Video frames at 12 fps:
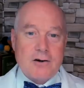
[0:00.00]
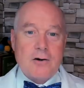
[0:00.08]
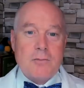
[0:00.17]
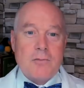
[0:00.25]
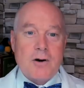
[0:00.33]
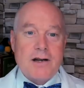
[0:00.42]

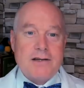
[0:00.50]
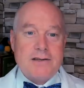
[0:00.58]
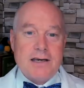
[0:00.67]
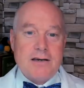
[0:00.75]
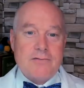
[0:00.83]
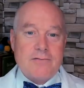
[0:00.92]

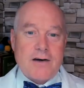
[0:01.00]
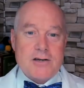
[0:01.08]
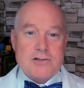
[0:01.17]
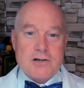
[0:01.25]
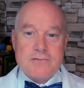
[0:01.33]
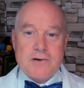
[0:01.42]
Comirnaty
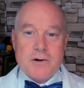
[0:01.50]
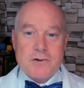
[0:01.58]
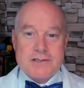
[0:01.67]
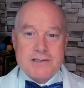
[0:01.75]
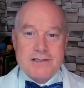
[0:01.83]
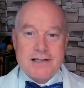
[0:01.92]
Pfizer
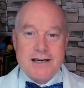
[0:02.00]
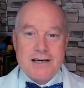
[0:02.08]
folks.